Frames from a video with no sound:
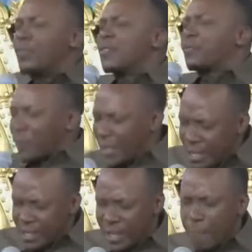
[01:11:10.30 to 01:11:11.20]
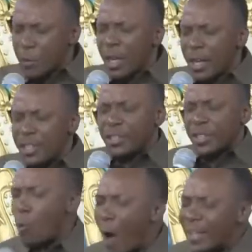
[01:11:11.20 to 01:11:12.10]
the fish, is the
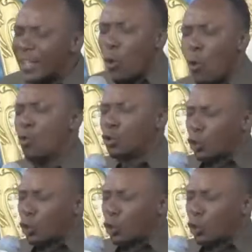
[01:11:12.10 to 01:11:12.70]
one who